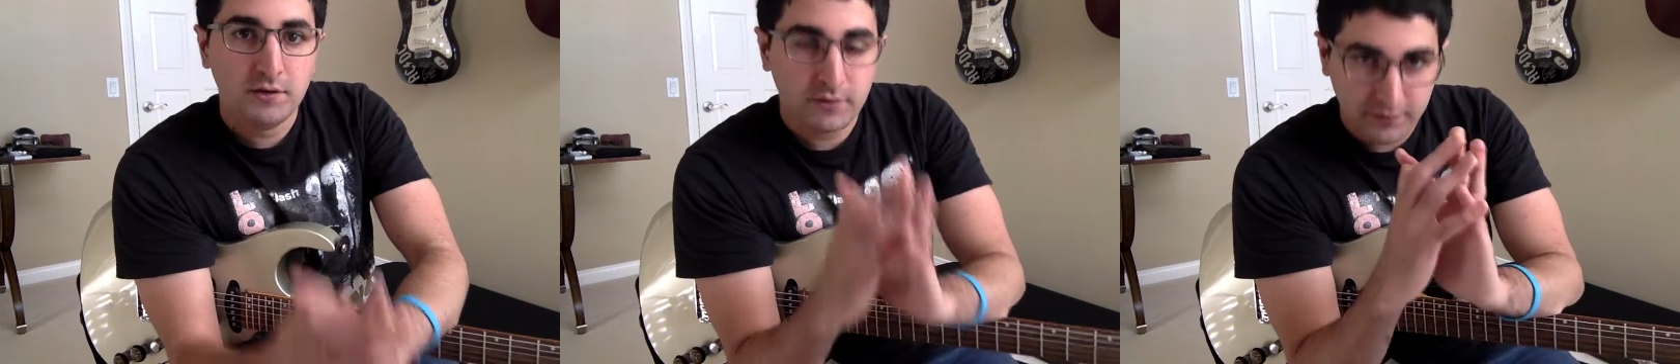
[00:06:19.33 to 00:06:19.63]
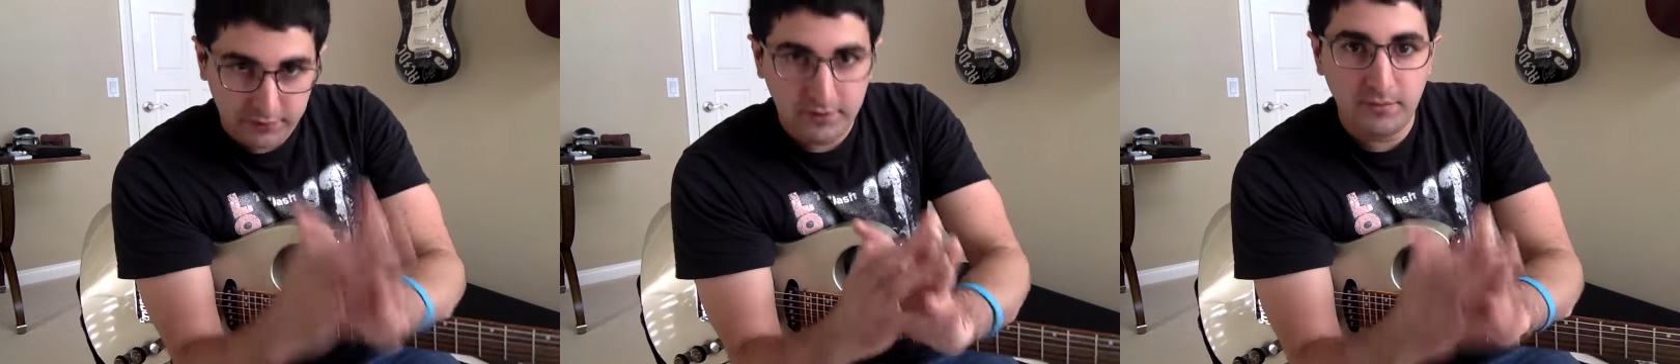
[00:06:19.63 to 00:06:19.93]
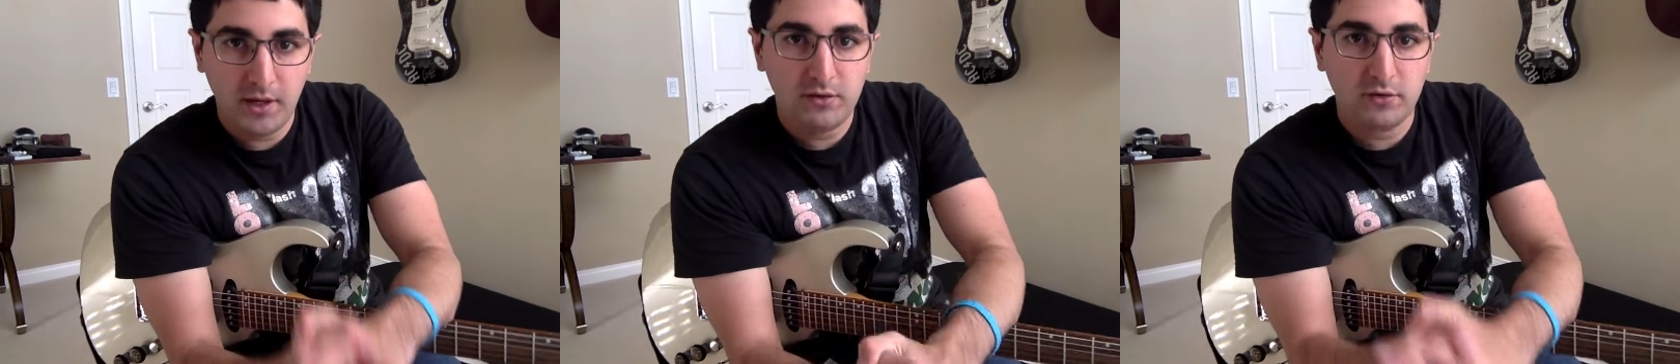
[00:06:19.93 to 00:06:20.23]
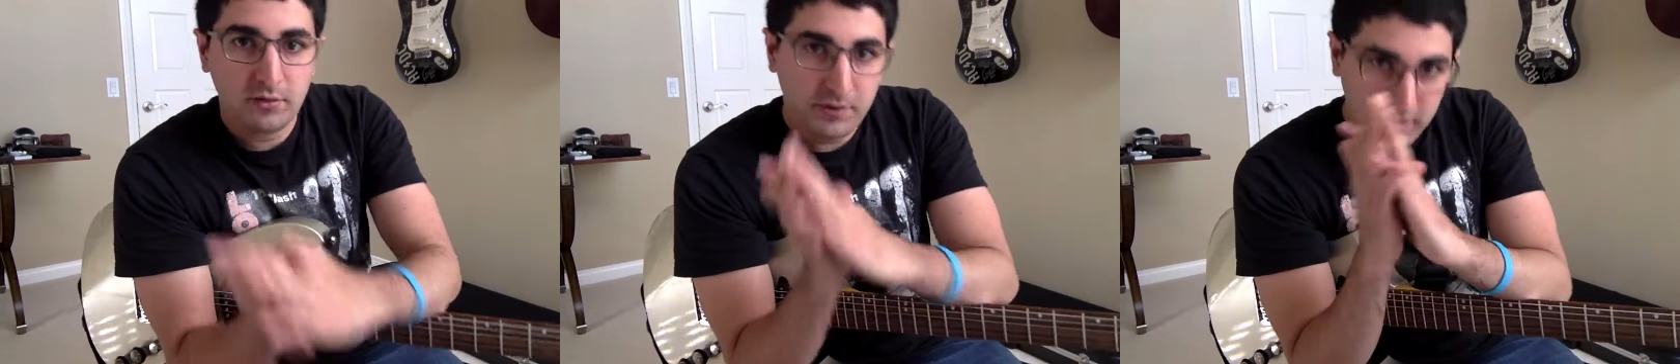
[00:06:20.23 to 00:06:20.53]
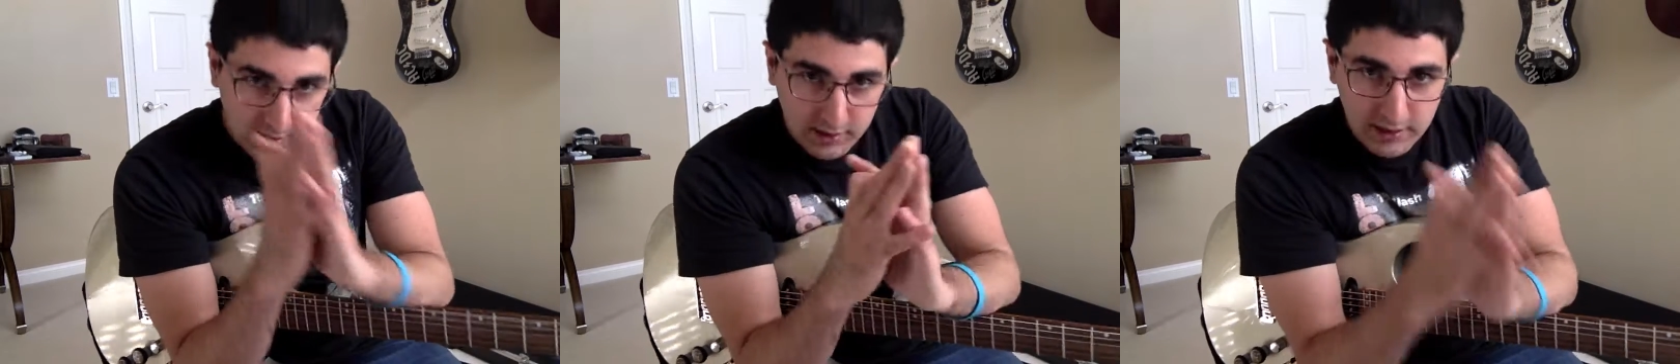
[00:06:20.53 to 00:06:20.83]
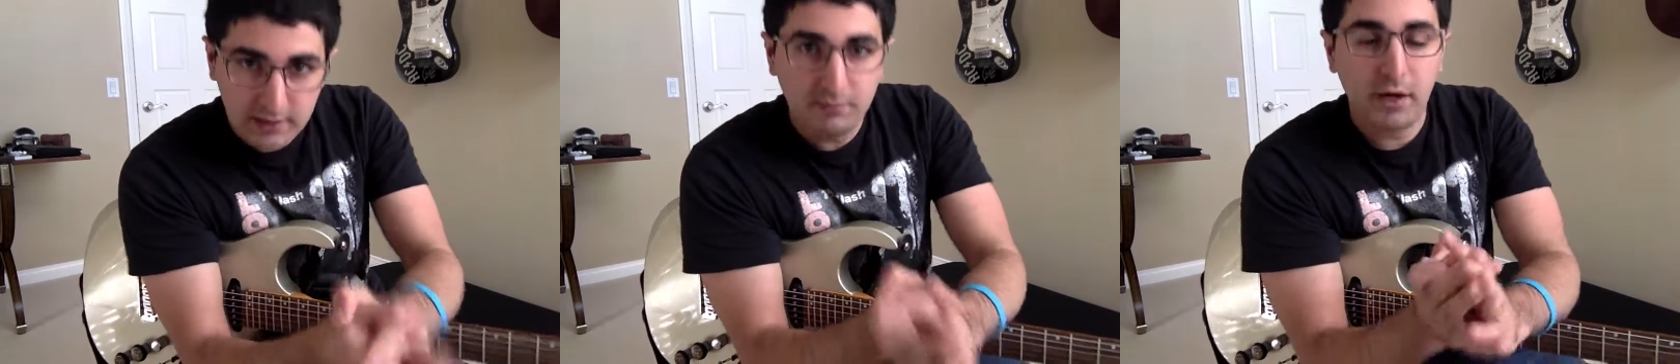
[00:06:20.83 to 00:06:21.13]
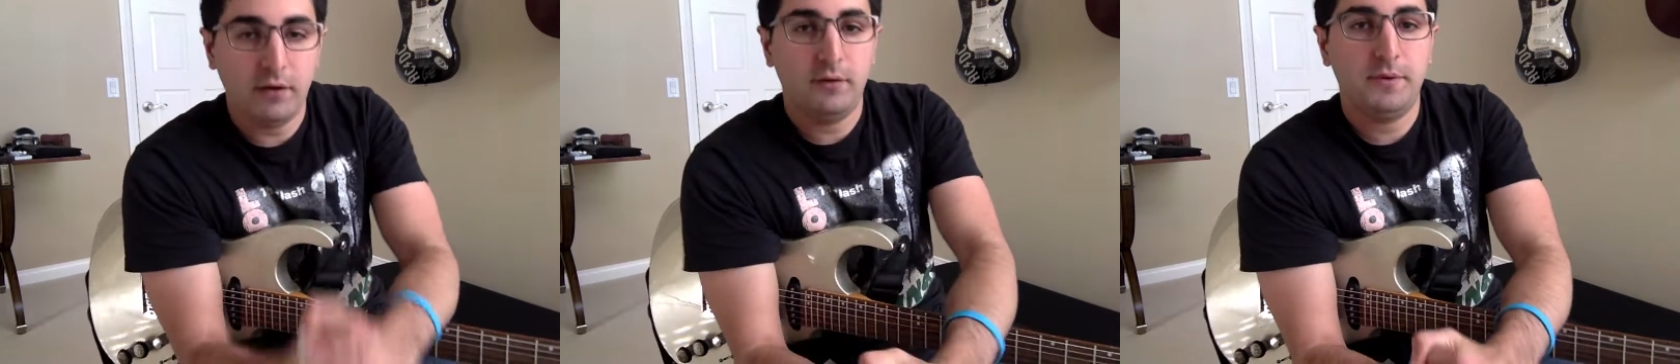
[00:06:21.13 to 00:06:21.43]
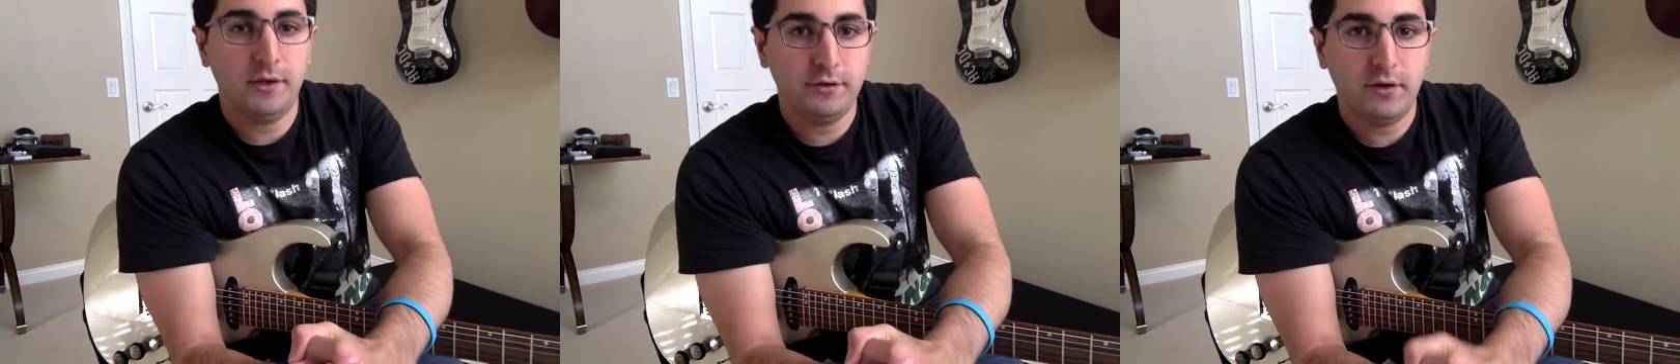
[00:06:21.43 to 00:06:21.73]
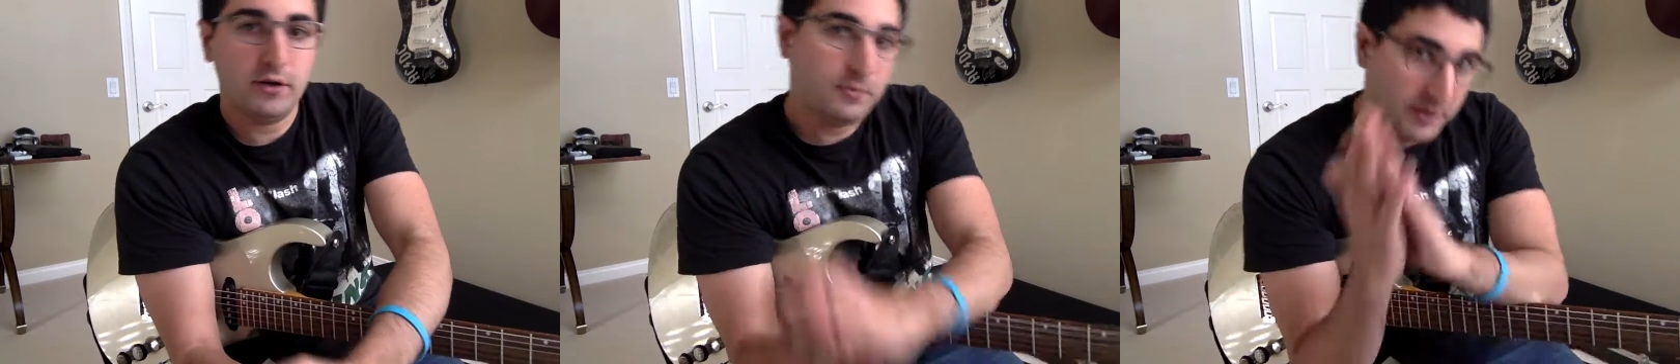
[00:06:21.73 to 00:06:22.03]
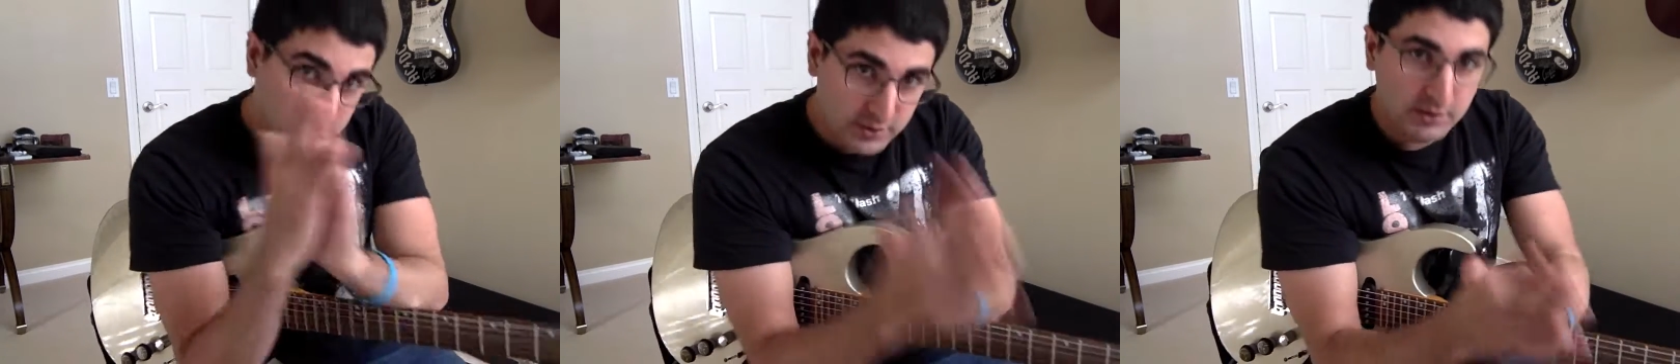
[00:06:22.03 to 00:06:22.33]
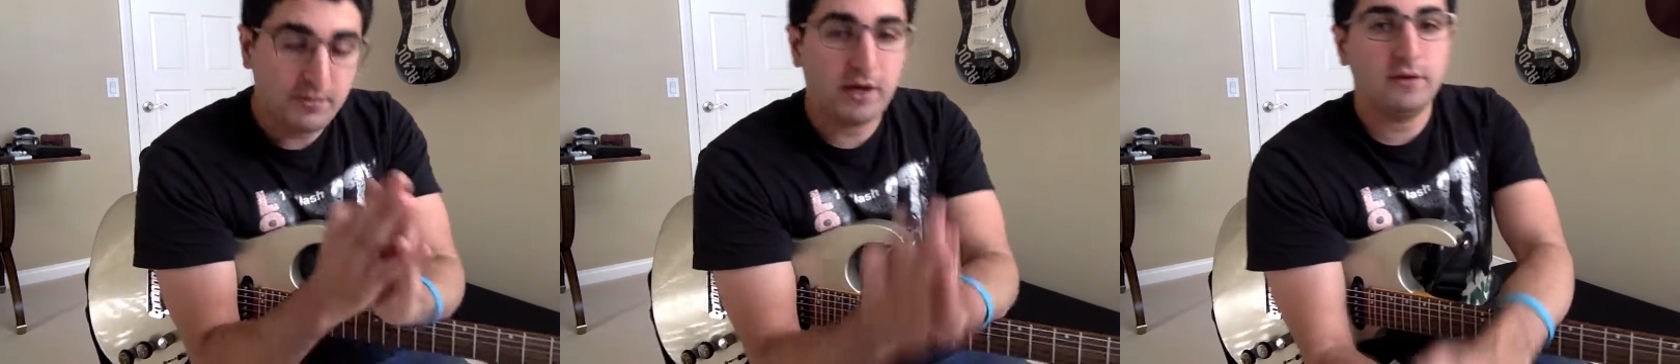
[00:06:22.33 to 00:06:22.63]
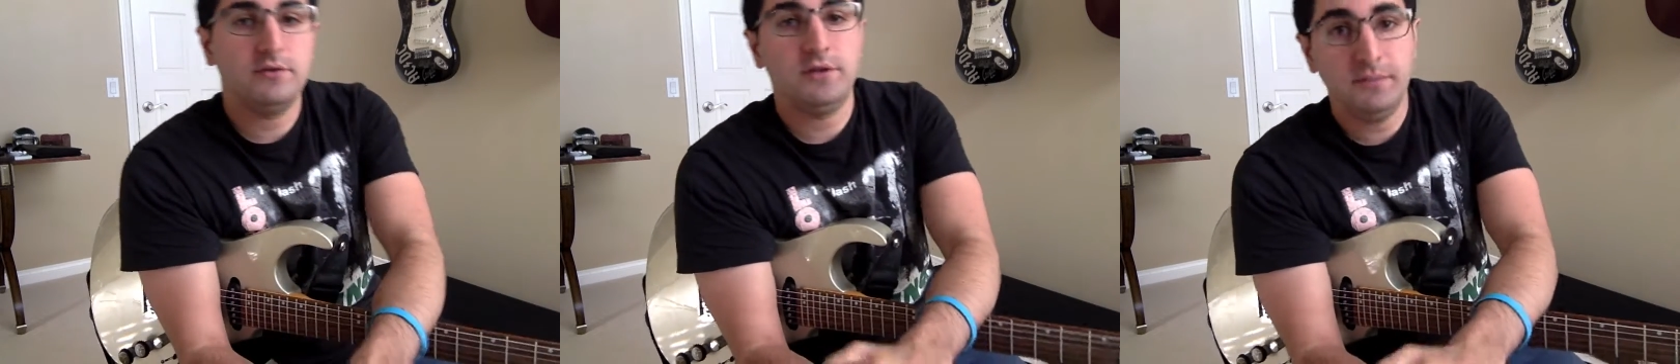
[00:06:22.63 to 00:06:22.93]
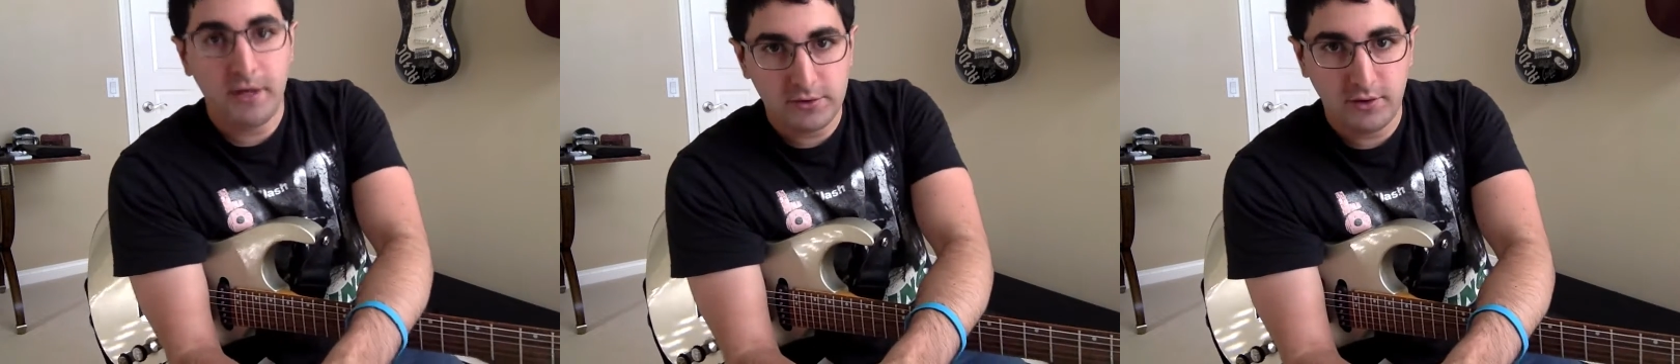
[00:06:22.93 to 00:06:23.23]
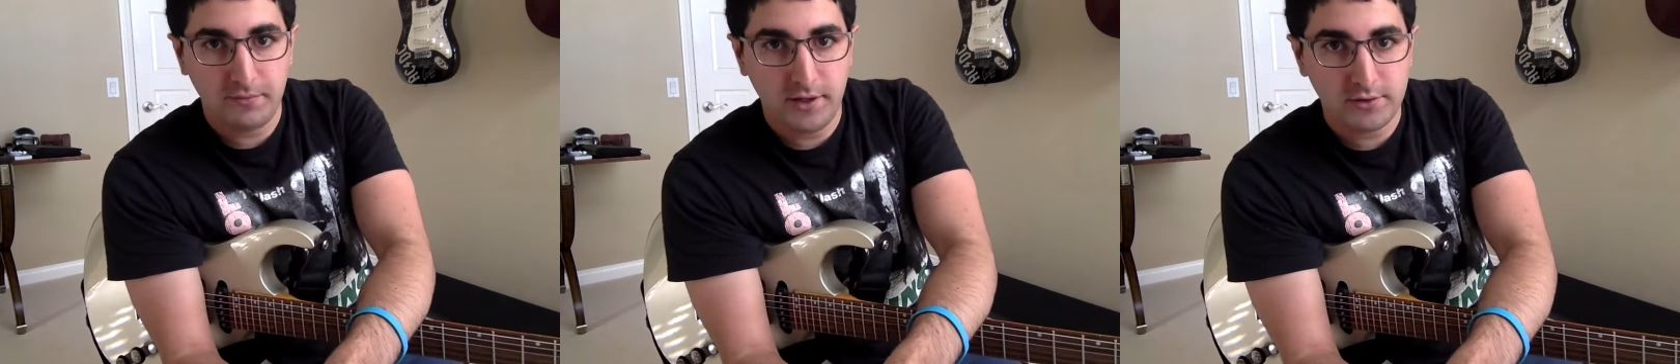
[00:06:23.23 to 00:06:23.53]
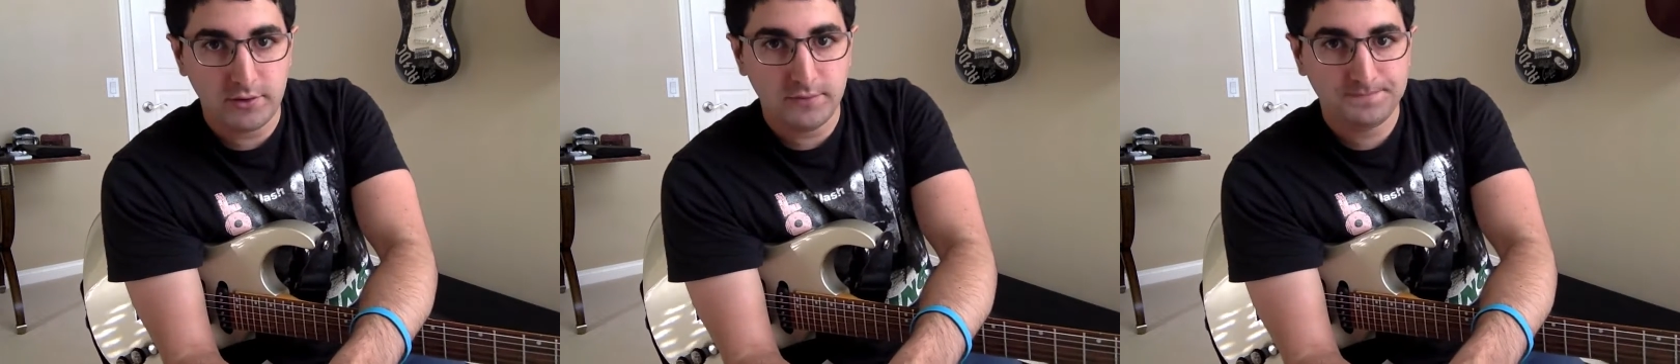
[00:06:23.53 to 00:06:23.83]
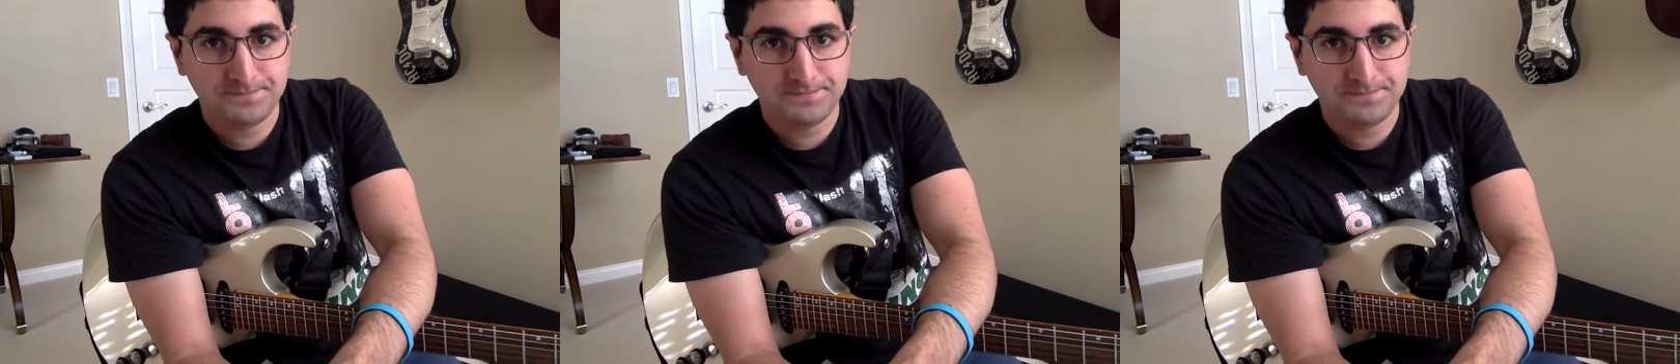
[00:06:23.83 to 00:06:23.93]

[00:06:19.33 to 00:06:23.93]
So if I have C major, I'm going to play the E minor arpeggio. I'm going to play G major arpeggio.